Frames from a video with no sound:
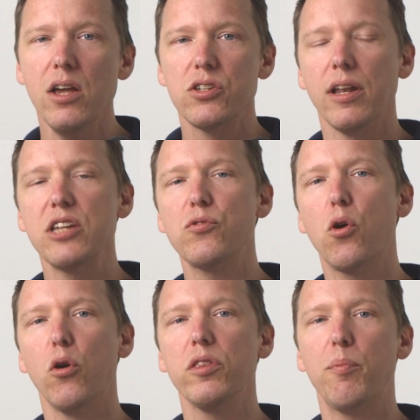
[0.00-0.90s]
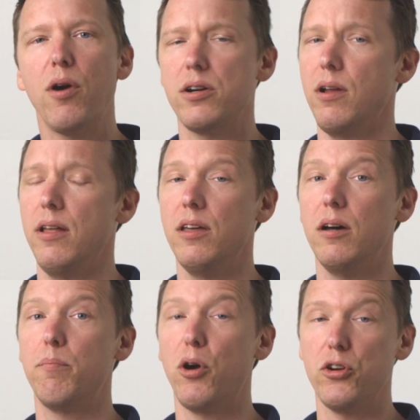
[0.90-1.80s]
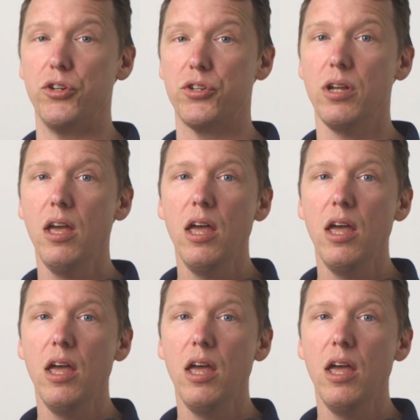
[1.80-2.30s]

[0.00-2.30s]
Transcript: So let's record the purchase.